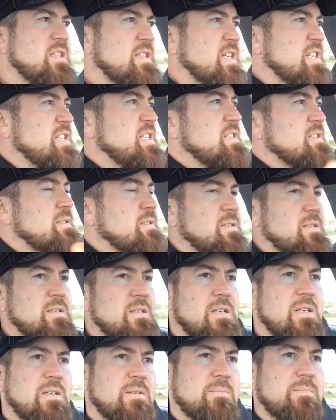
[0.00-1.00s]
They didn't
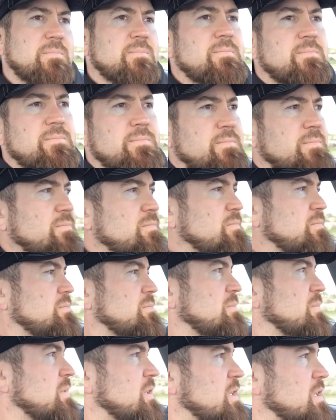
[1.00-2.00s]
um,
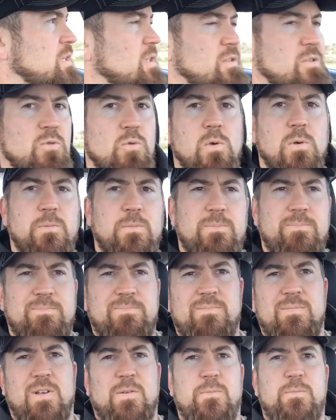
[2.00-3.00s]
do
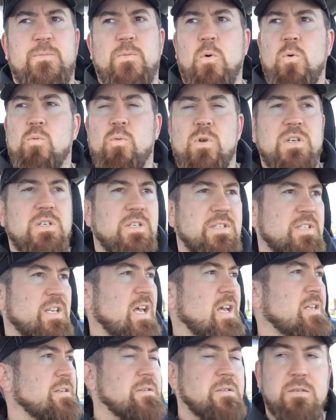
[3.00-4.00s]
a, a, full
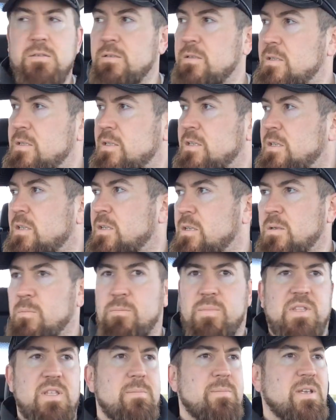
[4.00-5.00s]
redesign.
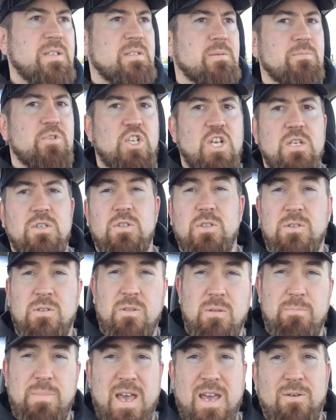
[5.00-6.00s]
but They made some changes
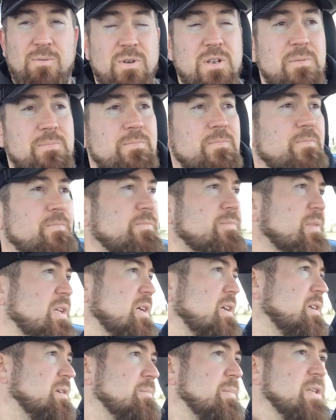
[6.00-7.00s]
to the battery,
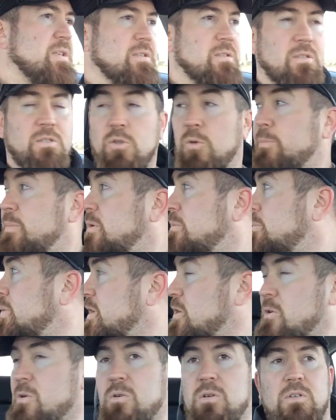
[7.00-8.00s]
uh, made it a little bit
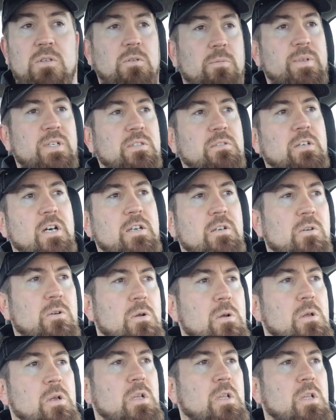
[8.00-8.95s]
bigger, a little bit lighter.